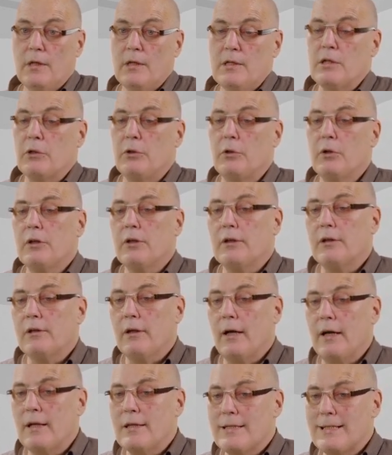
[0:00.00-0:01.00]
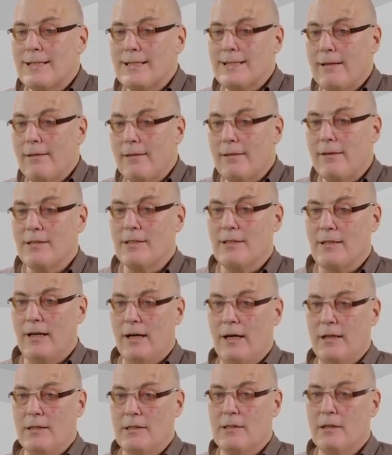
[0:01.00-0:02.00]
So you try and
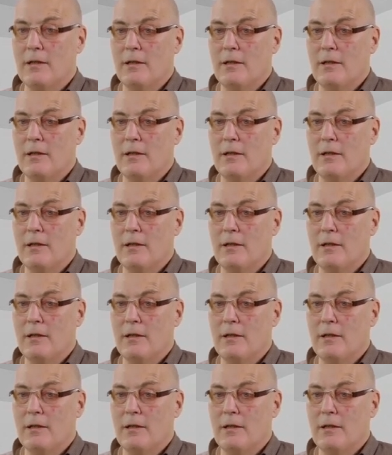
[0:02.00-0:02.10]
synthesize